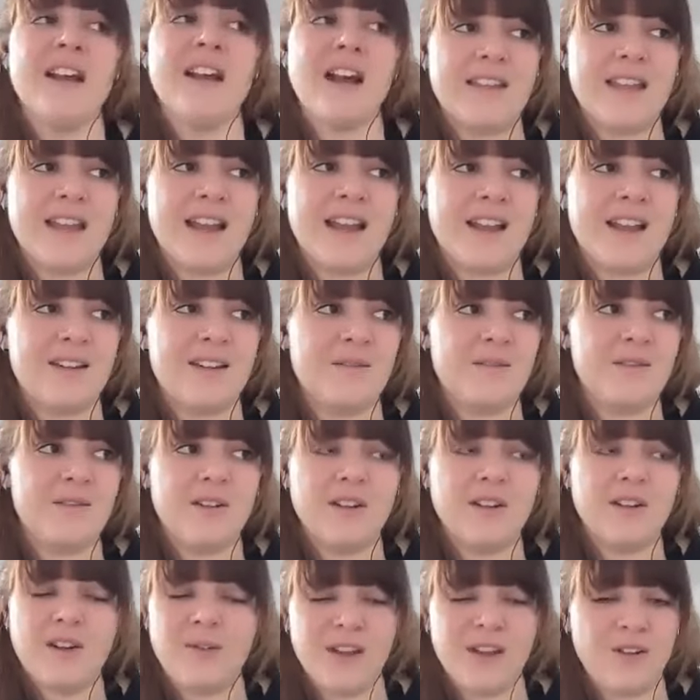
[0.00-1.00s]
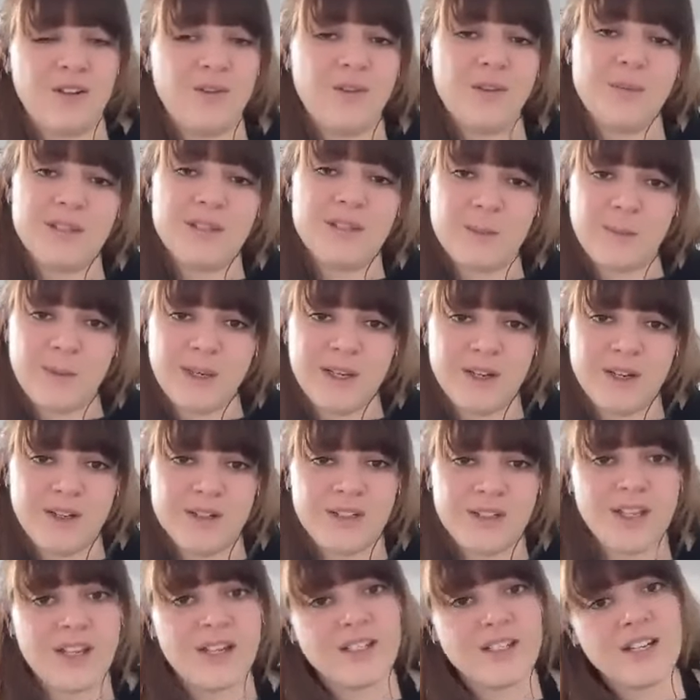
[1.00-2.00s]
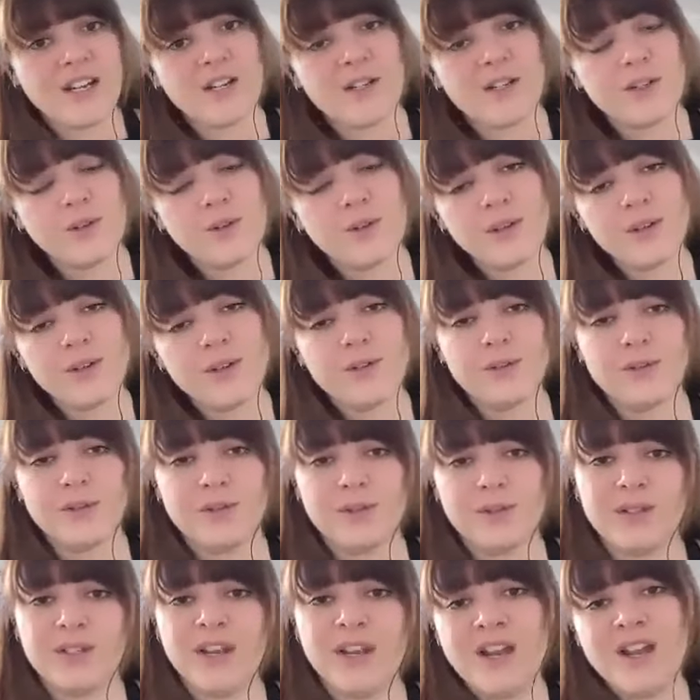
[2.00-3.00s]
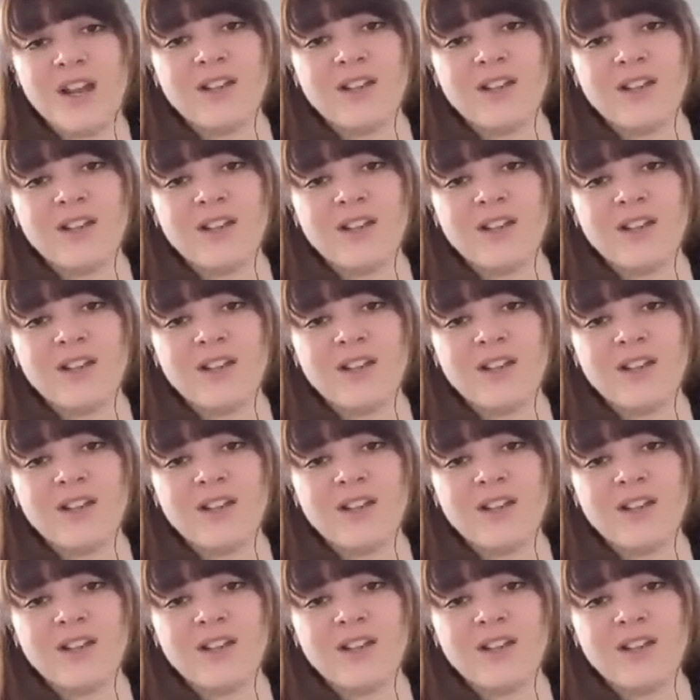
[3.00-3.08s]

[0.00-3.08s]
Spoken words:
They had, infamous speakers like Ted Cruz